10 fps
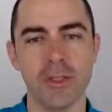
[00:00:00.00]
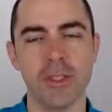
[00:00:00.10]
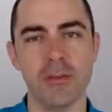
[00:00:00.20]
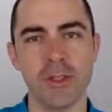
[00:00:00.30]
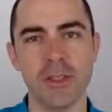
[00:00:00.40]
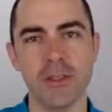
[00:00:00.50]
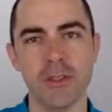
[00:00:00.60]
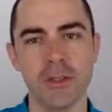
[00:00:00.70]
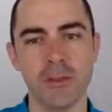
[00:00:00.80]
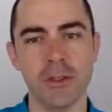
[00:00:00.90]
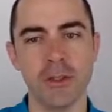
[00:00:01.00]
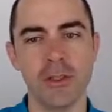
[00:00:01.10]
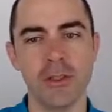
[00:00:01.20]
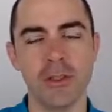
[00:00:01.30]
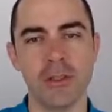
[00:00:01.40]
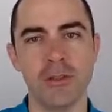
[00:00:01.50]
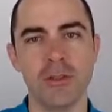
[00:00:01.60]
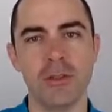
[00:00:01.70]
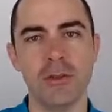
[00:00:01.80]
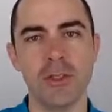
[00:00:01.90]
that updates the model
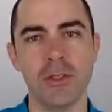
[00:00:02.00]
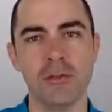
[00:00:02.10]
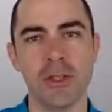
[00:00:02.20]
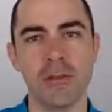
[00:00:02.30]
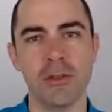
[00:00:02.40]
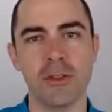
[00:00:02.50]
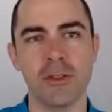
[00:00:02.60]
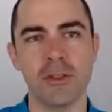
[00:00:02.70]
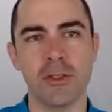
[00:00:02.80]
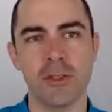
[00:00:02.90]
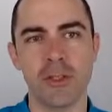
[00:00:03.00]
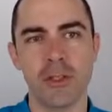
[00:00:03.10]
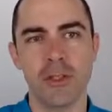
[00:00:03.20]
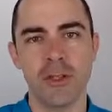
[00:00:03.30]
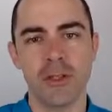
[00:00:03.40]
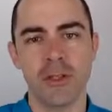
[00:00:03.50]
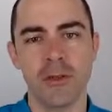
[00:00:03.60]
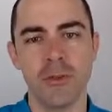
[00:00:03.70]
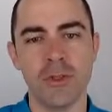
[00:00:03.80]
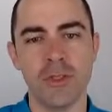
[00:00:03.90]
or its parameters,
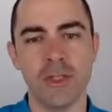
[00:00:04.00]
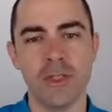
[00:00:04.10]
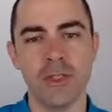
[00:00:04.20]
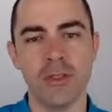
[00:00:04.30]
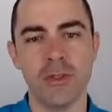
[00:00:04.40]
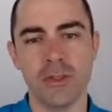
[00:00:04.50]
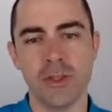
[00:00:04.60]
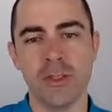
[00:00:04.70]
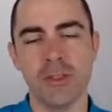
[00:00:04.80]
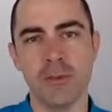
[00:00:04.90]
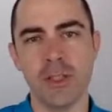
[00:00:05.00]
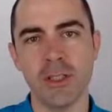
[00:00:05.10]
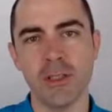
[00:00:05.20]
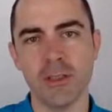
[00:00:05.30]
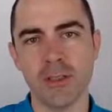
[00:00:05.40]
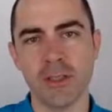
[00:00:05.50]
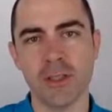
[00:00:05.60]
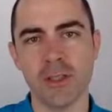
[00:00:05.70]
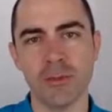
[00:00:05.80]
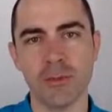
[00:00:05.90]
which are the desired, typically the
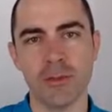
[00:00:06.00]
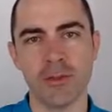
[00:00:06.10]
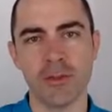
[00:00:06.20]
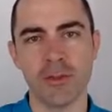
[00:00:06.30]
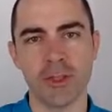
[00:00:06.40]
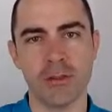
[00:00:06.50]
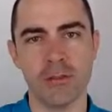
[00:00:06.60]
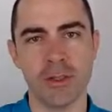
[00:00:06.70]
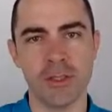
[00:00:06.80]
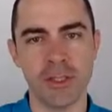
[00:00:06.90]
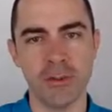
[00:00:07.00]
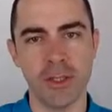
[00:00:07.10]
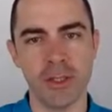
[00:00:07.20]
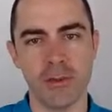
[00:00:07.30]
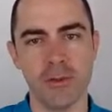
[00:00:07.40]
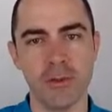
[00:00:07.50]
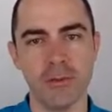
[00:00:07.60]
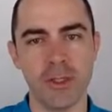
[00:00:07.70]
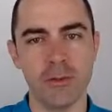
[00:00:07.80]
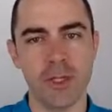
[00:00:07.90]
desired output of the tracker. Basically, we have a new
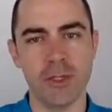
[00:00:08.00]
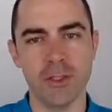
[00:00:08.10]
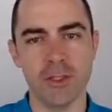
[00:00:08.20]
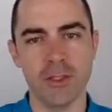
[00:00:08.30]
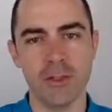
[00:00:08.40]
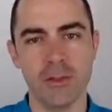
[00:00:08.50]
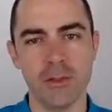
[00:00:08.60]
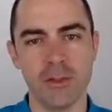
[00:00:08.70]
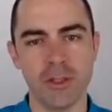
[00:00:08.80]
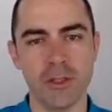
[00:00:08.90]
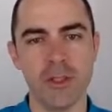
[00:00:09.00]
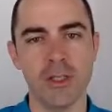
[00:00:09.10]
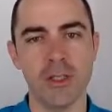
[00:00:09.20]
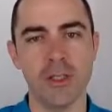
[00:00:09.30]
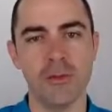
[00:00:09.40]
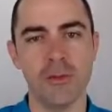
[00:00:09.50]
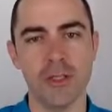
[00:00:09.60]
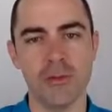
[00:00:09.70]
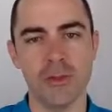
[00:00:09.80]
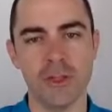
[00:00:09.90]
event, we have assigned into a tracker, and now we
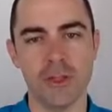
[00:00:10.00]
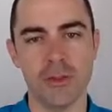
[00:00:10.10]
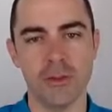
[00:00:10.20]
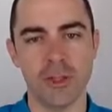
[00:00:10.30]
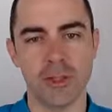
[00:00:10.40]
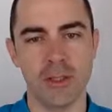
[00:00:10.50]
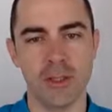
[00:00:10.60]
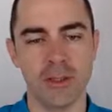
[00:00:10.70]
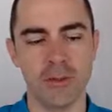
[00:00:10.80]
have to say, okay,